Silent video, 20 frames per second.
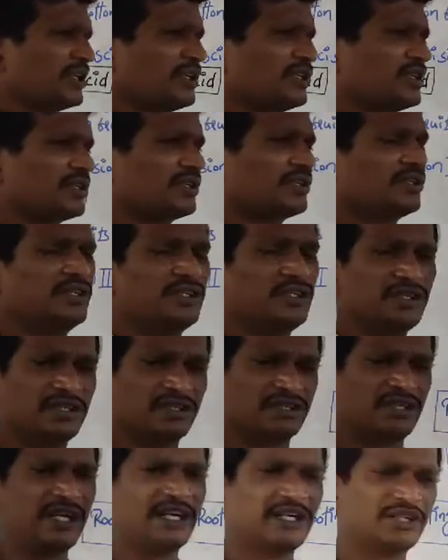the
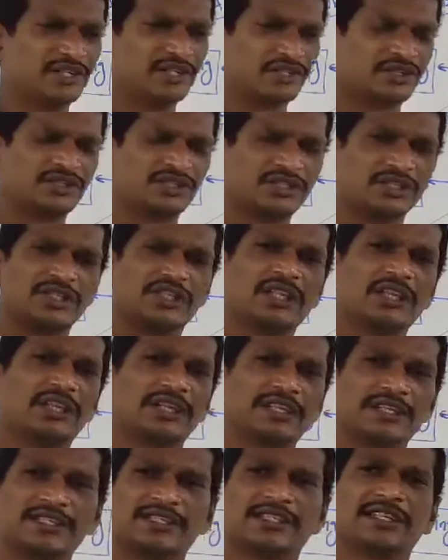scientists did the
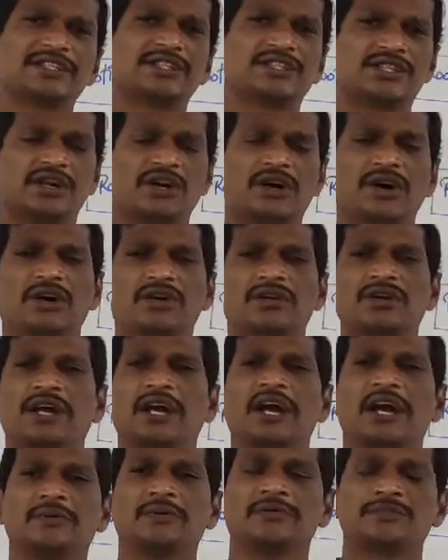research on
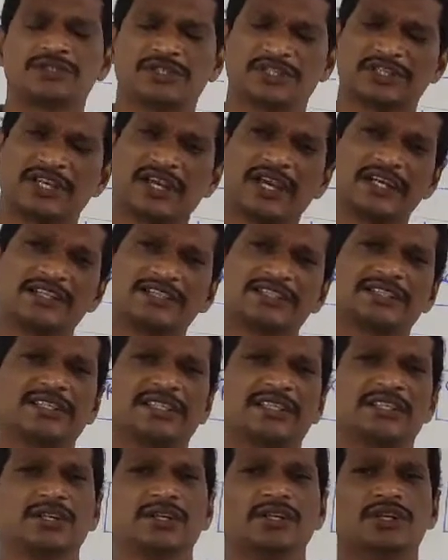abscic acid,